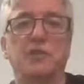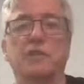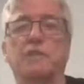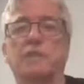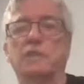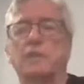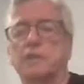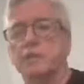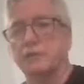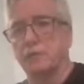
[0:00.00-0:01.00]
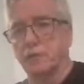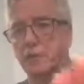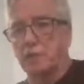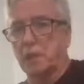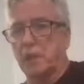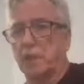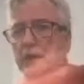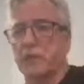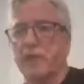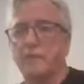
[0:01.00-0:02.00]
you through the
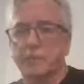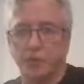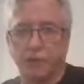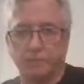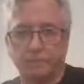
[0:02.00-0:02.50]
laptop,